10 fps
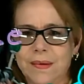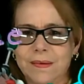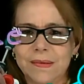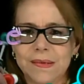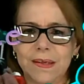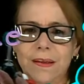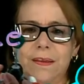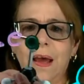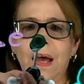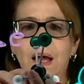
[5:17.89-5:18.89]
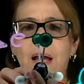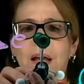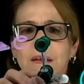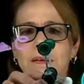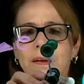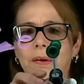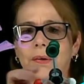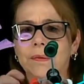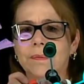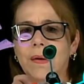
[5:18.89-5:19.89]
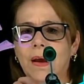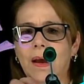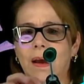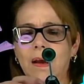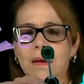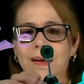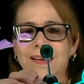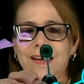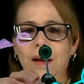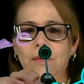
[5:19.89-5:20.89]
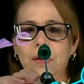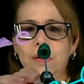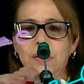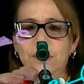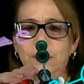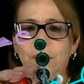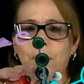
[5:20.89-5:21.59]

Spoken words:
See that here. And now what I'm going to do